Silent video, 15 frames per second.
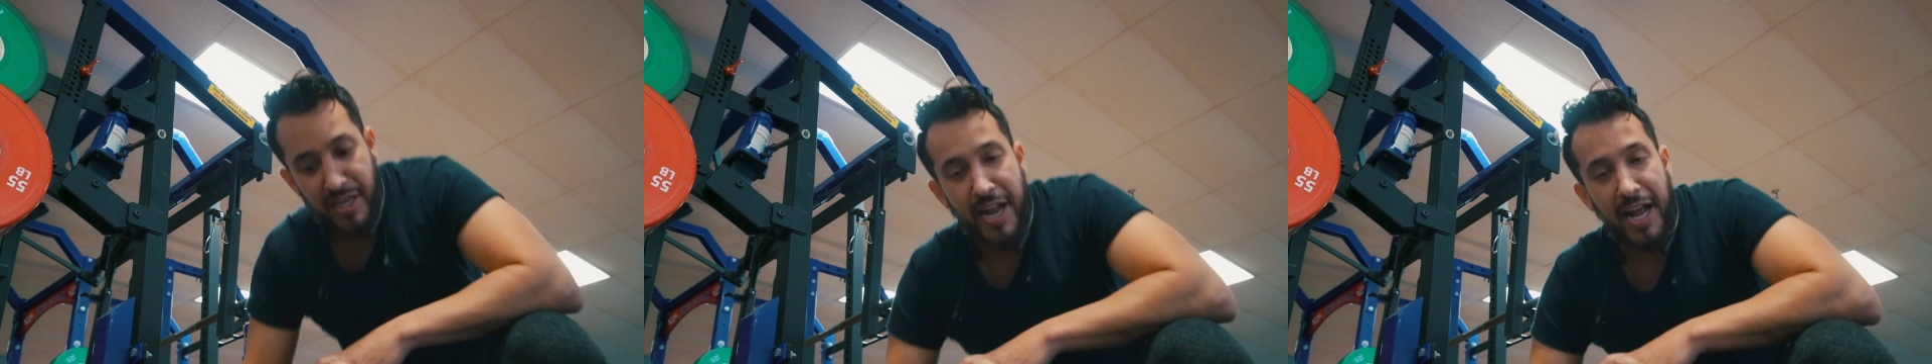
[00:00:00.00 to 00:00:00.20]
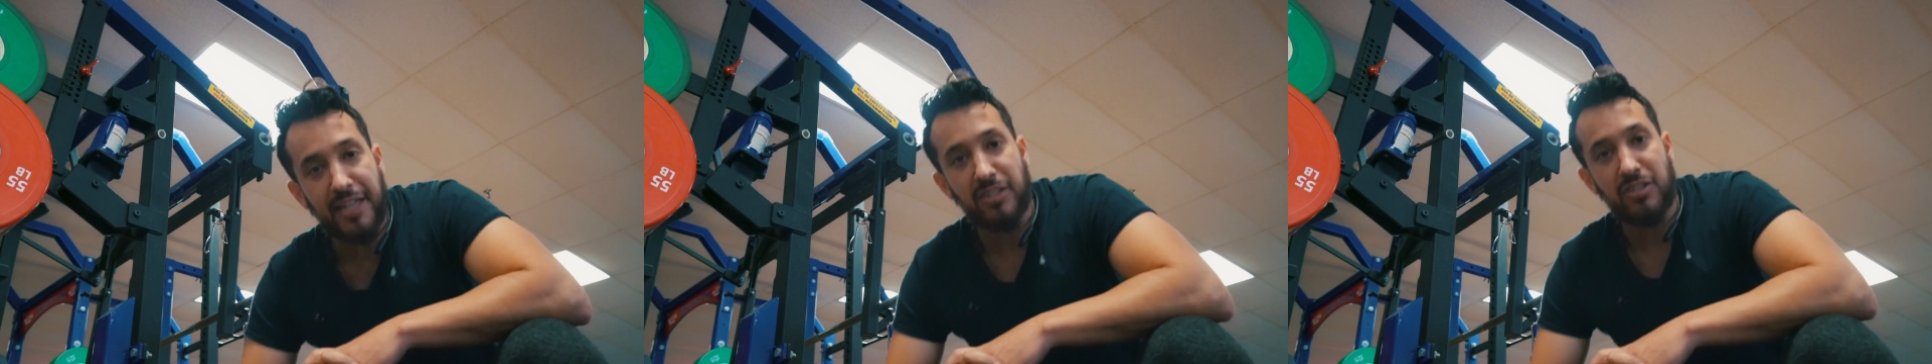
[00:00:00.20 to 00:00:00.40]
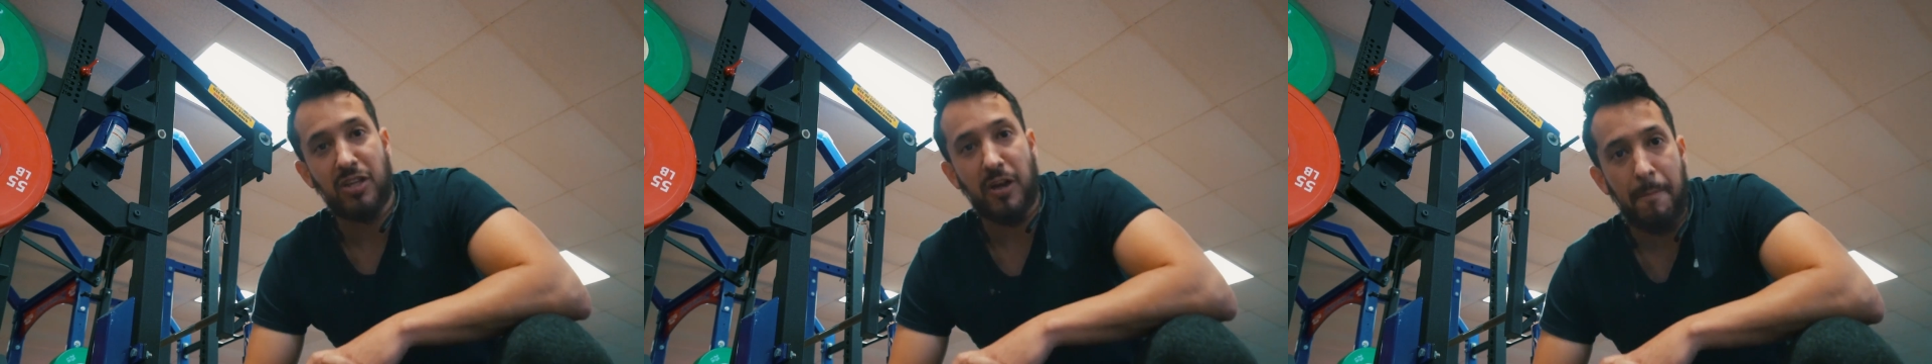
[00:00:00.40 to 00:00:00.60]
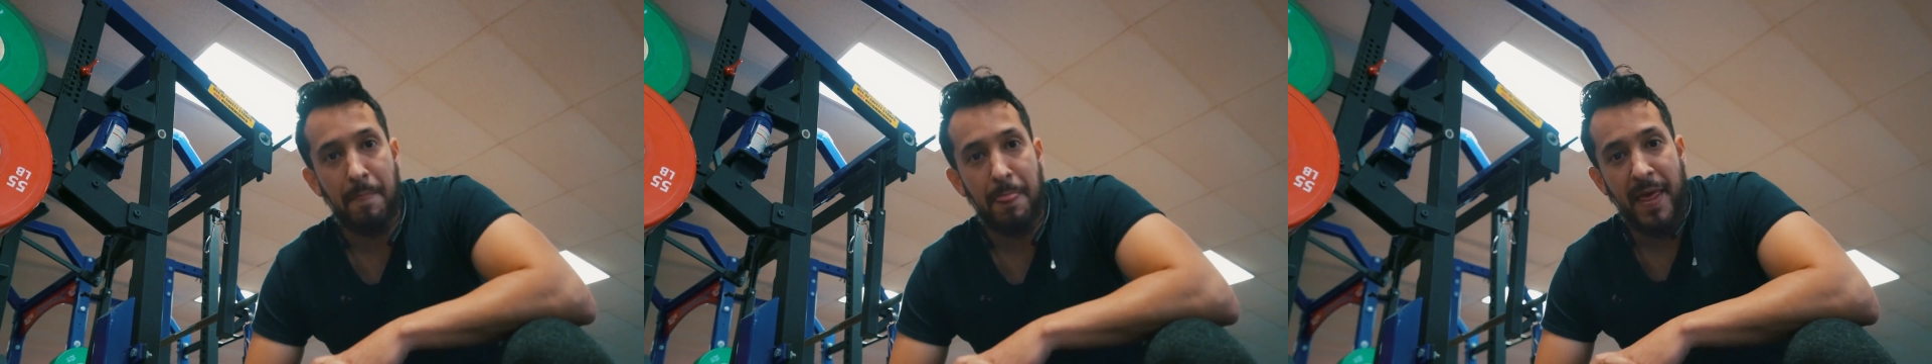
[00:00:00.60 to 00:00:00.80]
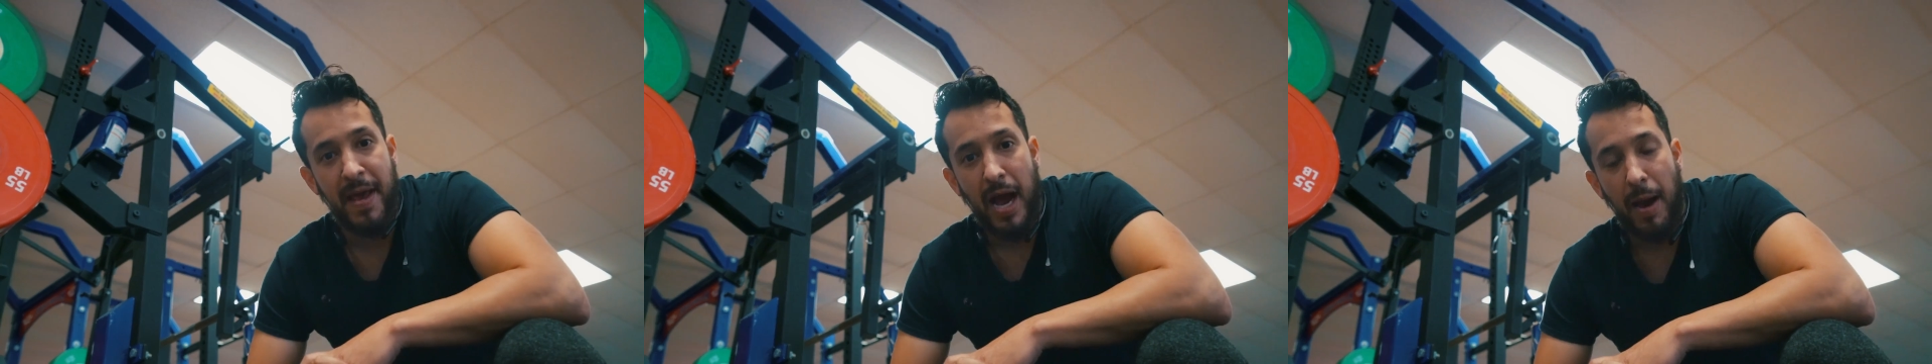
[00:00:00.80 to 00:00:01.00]
at. So
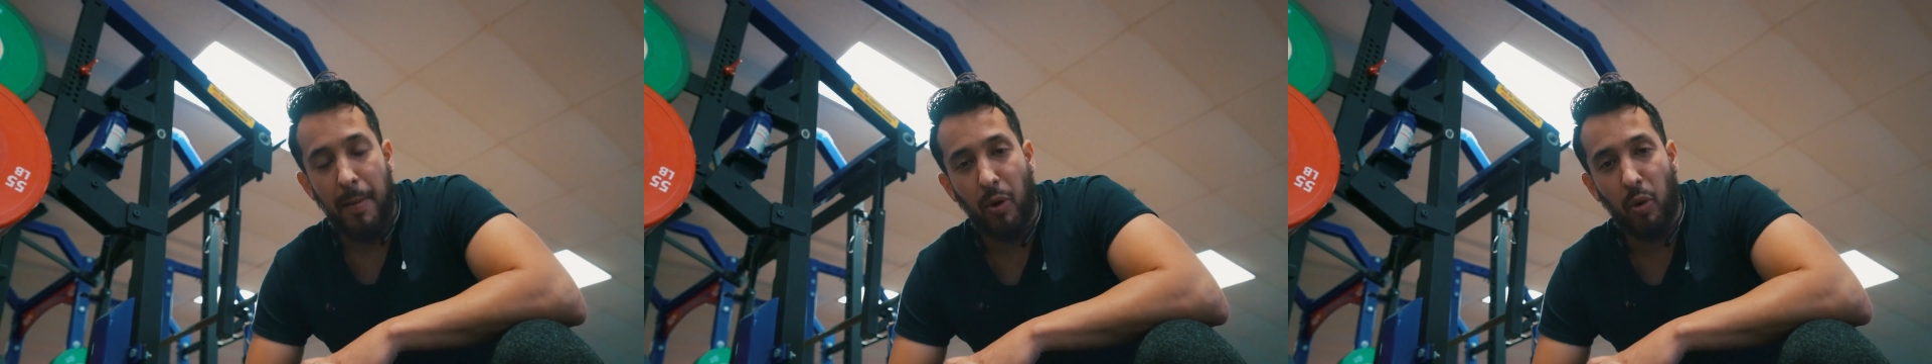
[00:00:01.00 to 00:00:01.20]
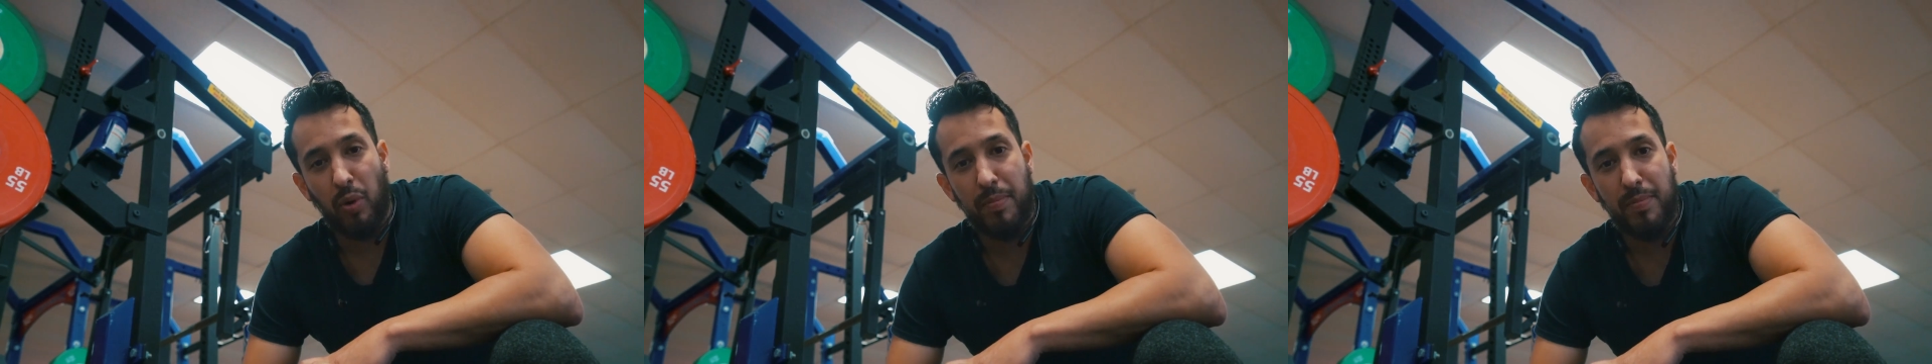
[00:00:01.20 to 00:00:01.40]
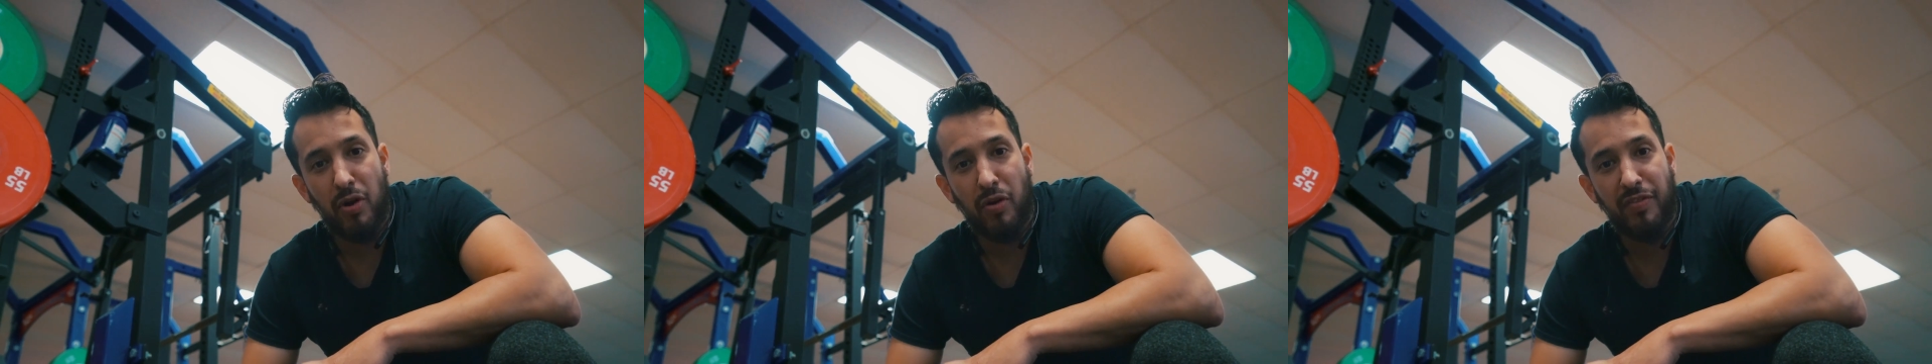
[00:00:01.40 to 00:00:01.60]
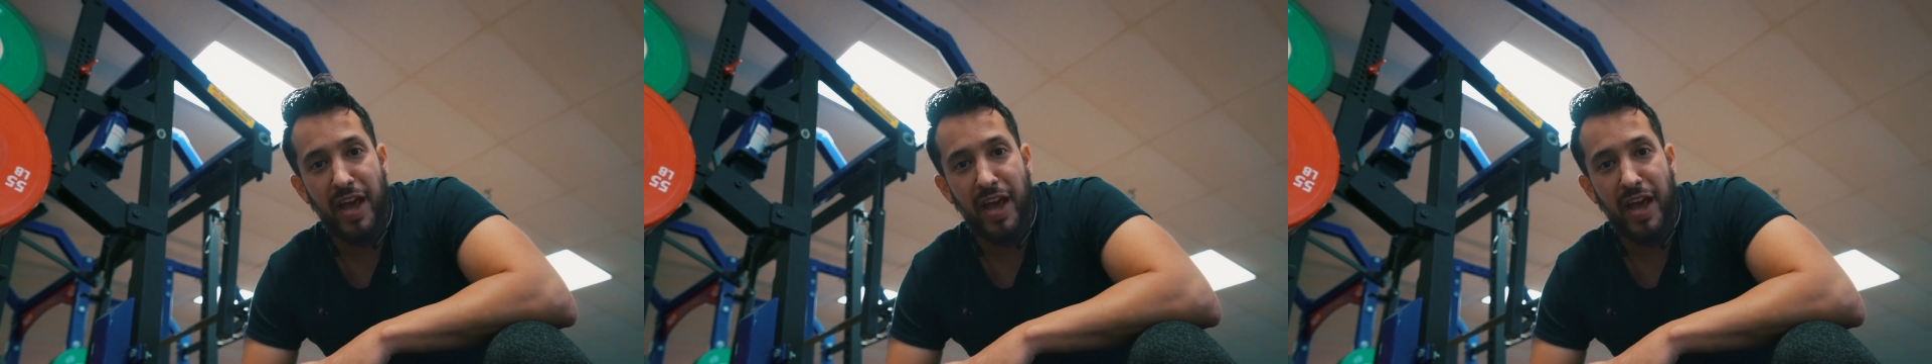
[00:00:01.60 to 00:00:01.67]
I'm going to remove